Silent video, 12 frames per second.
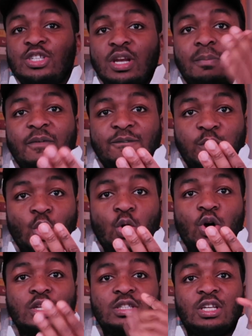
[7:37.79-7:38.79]
to number
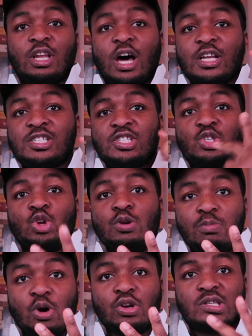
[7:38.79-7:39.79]
4. The last
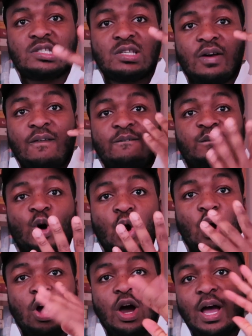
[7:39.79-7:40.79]
two books,
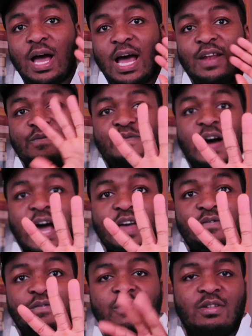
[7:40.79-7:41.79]
4 and
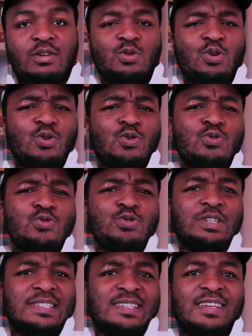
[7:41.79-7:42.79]
5. Woo,
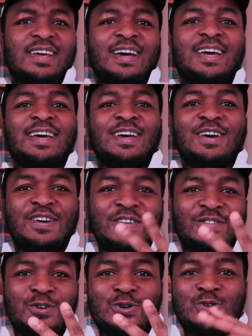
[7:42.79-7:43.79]
you see that?
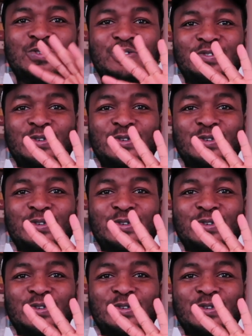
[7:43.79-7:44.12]
4